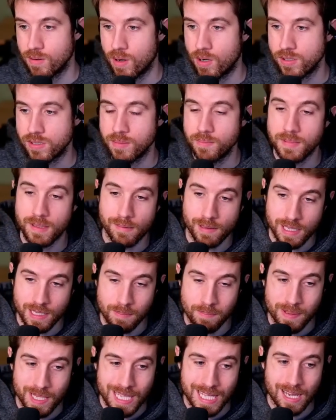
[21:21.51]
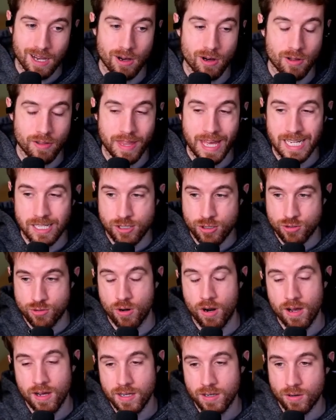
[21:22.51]
ultimately be all that
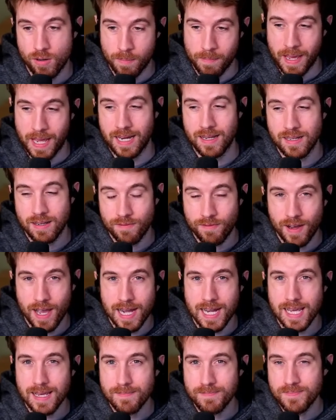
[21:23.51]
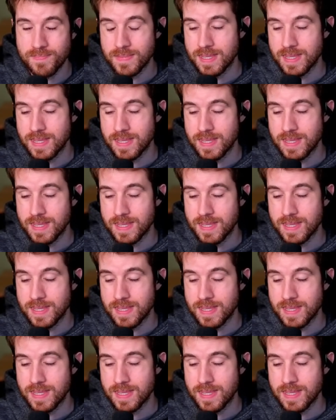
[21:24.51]
strong or meta defining.